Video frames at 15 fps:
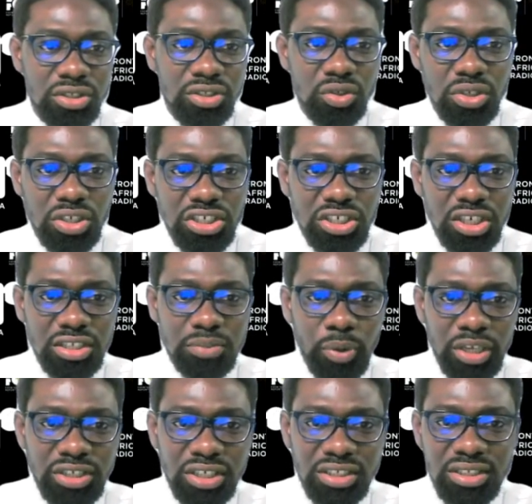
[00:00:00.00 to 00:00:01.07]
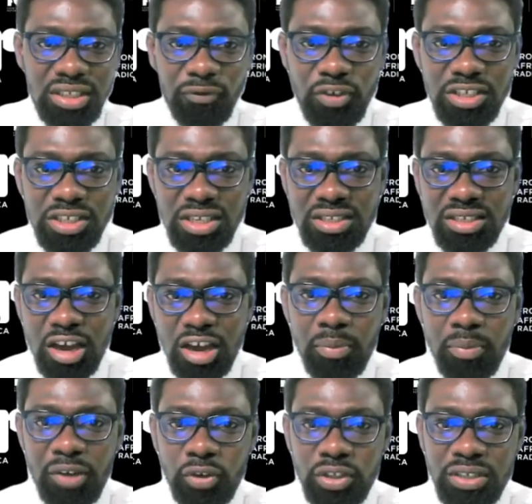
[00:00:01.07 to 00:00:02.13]
Tunisia's budget deficit down
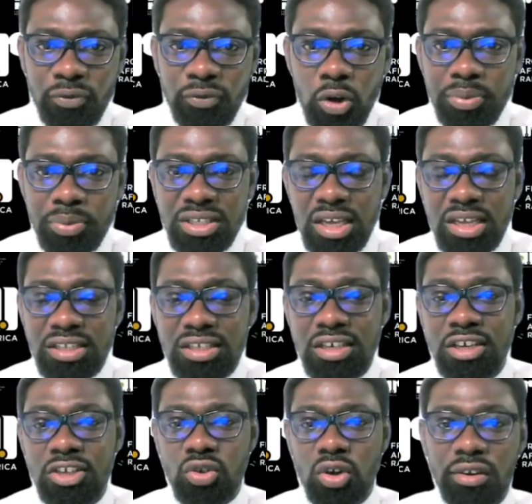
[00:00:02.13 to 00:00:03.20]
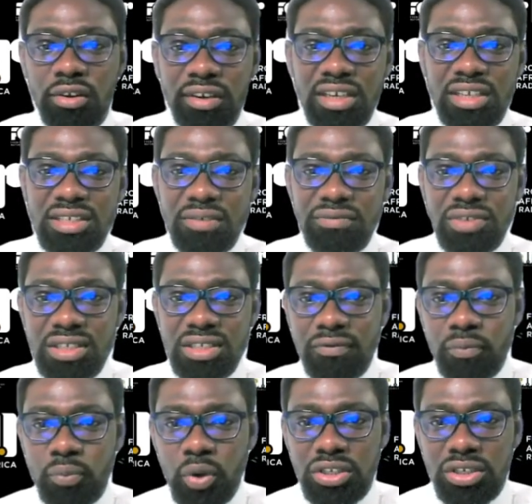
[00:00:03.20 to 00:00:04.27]
by 44% to
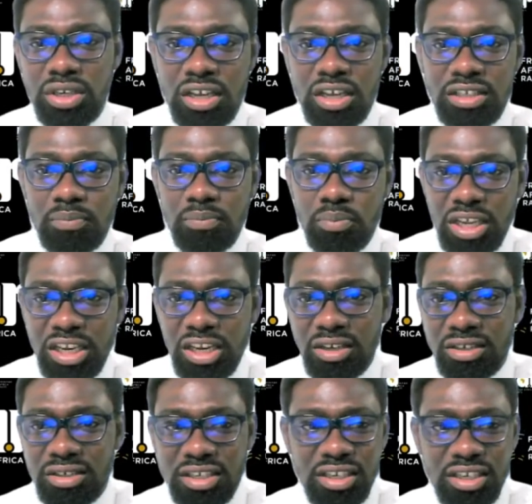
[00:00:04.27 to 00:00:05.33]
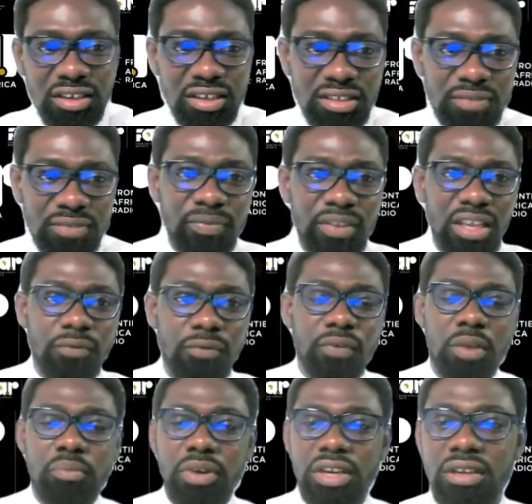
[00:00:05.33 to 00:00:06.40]
177.8 million dinars in
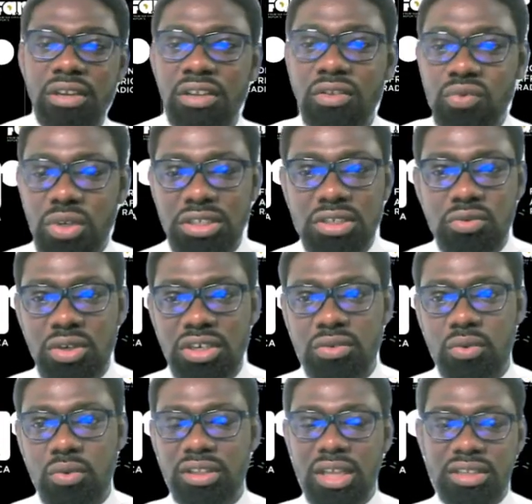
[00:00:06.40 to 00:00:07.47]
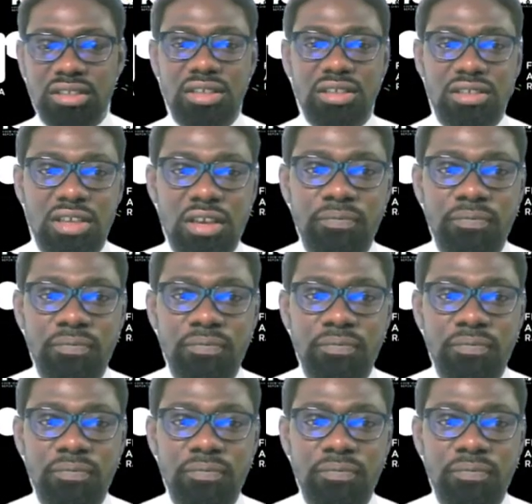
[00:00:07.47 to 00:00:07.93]
February 2021. That's this year.